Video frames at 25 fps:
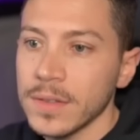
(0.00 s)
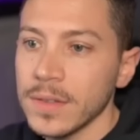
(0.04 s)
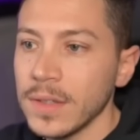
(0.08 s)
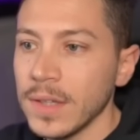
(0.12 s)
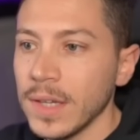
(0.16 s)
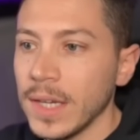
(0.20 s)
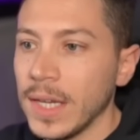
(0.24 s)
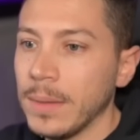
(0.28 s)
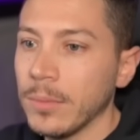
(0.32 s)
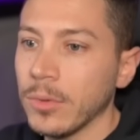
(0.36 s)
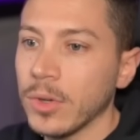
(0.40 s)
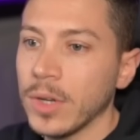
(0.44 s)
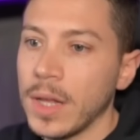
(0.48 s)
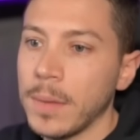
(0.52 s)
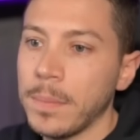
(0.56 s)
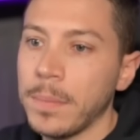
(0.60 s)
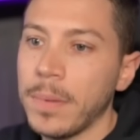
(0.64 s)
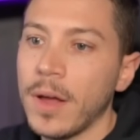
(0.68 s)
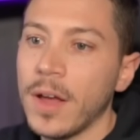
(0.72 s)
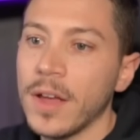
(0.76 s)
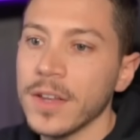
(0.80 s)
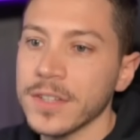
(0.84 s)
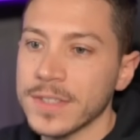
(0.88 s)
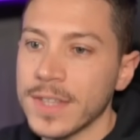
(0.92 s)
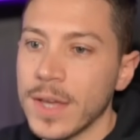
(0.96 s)
and I'm going to
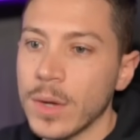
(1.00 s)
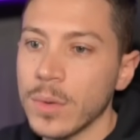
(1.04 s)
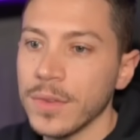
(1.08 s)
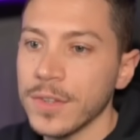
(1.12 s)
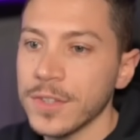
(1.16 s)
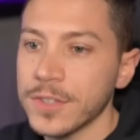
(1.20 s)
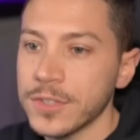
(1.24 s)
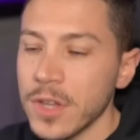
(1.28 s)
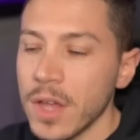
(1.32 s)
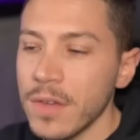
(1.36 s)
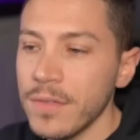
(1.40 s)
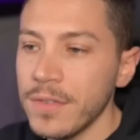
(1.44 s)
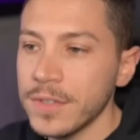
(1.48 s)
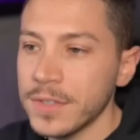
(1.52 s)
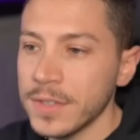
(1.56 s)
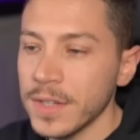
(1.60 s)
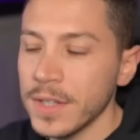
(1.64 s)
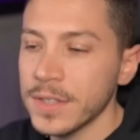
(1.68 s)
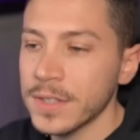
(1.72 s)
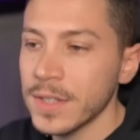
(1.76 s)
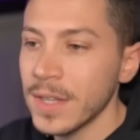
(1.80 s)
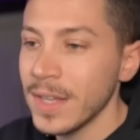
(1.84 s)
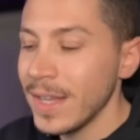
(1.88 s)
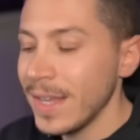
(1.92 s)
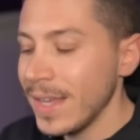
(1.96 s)
pass down the services.